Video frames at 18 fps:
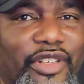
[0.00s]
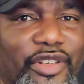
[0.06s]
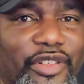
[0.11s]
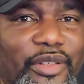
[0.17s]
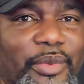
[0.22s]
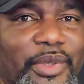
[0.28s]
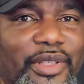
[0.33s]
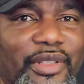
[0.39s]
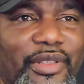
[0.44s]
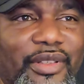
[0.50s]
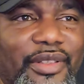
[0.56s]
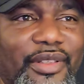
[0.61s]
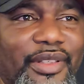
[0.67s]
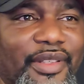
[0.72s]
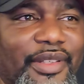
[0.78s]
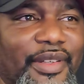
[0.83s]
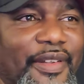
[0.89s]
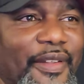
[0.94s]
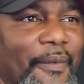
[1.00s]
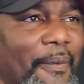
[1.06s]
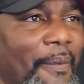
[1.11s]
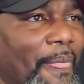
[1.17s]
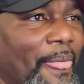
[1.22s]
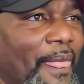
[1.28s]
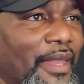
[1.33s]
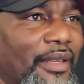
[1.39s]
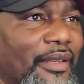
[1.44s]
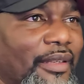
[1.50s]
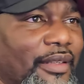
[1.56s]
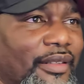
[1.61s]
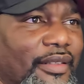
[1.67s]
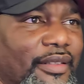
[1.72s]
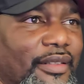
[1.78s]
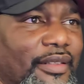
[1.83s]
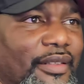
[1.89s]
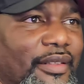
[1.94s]
Kirby.
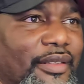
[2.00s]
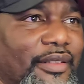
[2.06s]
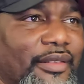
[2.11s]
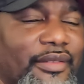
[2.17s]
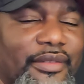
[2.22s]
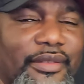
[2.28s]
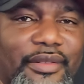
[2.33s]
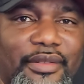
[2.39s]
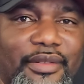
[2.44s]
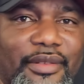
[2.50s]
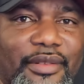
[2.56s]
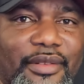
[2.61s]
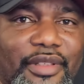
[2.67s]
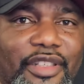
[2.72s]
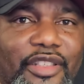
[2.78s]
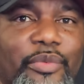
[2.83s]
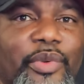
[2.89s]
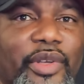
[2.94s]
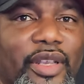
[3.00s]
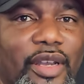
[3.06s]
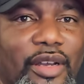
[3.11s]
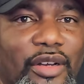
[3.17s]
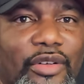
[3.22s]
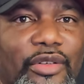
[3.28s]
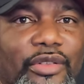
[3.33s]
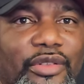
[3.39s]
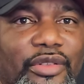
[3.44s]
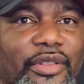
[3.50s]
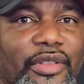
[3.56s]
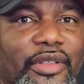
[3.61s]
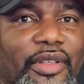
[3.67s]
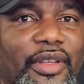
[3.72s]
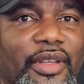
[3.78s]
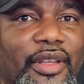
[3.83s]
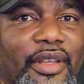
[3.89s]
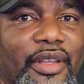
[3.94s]
Or it's because
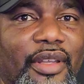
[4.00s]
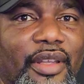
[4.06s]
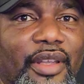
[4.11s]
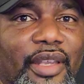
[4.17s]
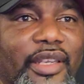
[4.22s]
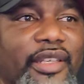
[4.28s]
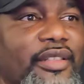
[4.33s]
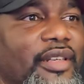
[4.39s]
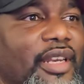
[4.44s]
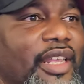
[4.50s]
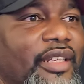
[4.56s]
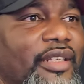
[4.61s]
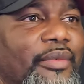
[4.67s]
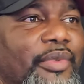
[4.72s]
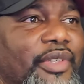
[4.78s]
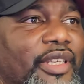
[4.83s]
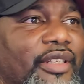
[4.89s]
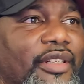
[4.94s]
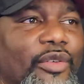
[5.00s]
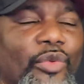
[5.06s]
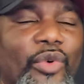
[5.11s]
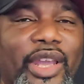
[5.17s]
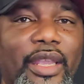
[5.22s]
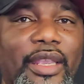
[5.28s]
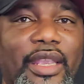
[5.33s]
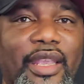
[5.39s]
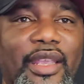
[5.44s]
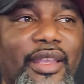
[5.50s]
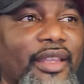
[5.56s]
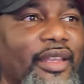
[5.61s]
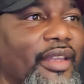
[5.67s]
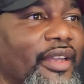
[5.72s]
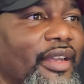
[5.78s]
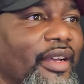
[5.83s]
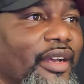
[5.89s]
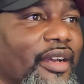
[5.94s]
he's letting them get away
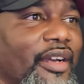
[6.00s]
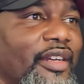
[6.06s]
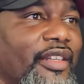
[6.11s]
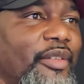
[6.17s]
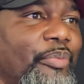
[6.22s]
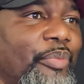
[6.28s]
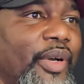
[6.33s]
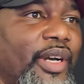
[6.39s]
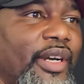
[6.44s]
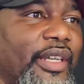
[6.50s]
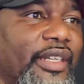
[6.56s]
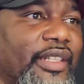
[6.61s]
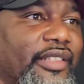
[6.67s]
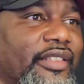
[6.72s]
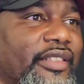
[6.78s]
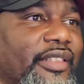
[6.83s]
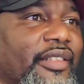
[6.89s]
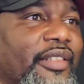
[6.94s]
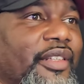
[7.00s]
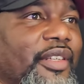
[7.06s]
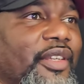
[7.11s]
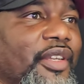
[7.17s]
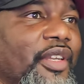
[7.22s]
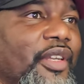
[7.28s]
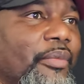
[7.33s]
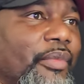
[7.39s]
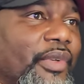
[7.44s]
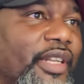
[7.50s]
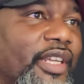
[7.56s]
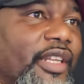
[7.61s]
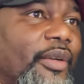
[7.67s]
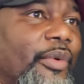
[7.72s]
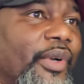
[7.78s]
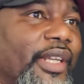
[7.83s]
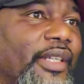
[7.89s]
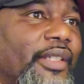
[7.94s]
unpunished. But
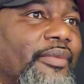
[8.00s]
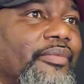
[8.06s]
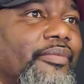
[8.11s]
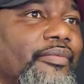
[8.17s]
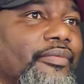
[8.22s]
anyway,